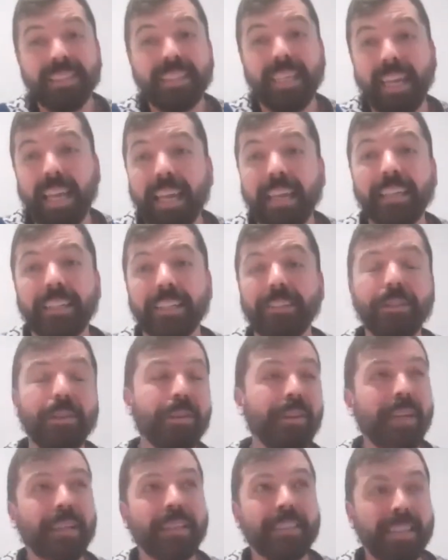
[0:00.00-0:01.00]
thing, you
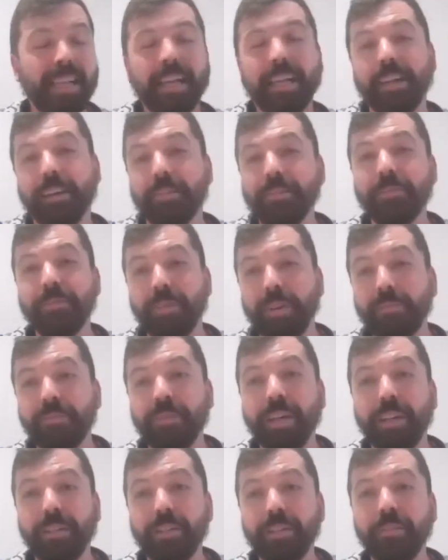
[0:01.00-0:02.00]
know, it's like a
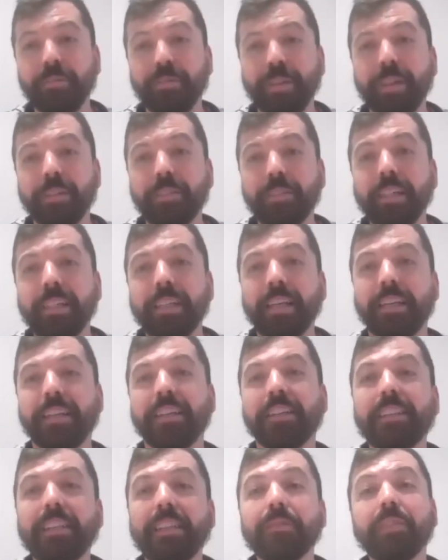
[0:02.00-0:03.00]
very, very
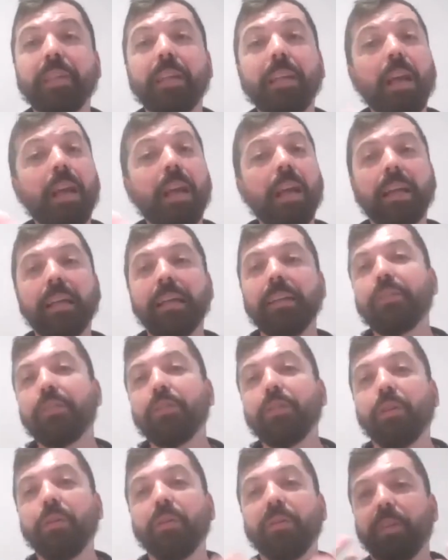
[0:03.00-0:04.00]
negative thing,
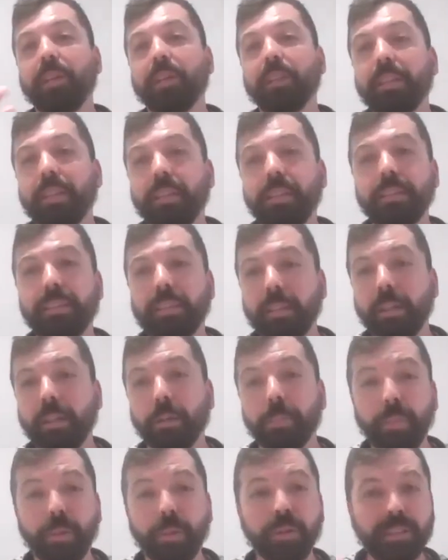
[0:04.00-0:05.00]
into a fantastic,
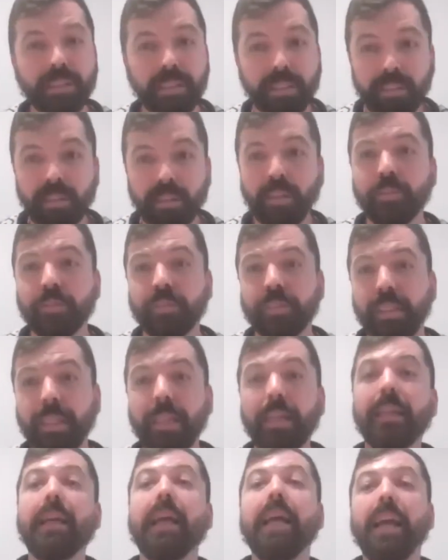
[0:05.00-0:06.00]
a positive
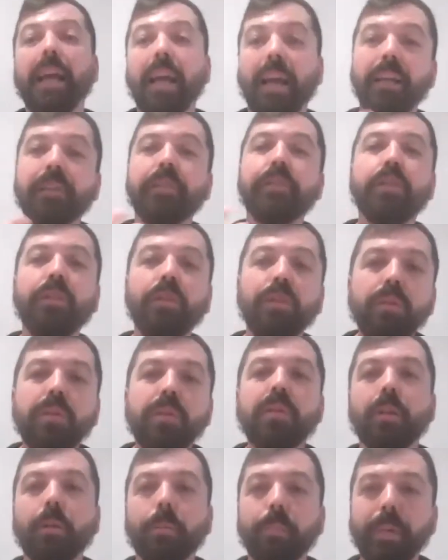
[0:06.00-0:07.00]
thing, and
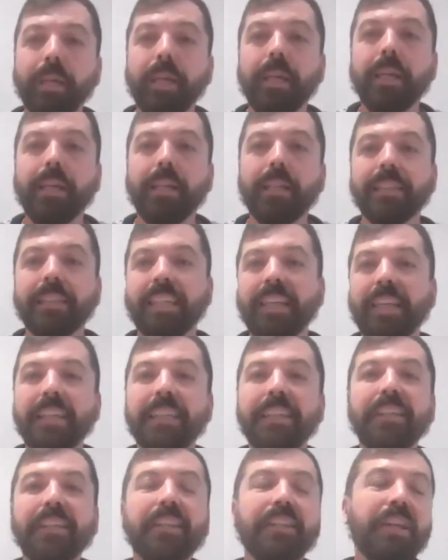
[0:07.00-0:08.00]
use the
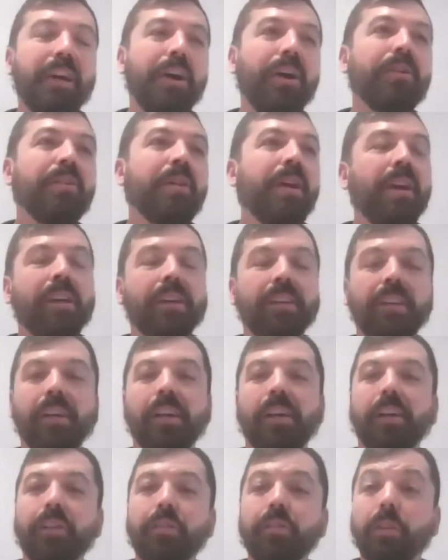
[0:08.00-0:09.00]
building, you know,
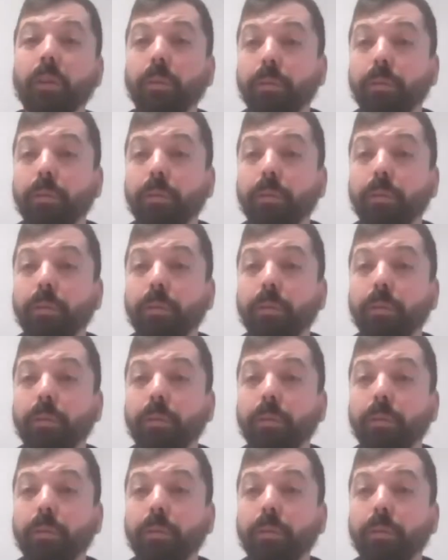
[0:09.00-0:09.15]
uh,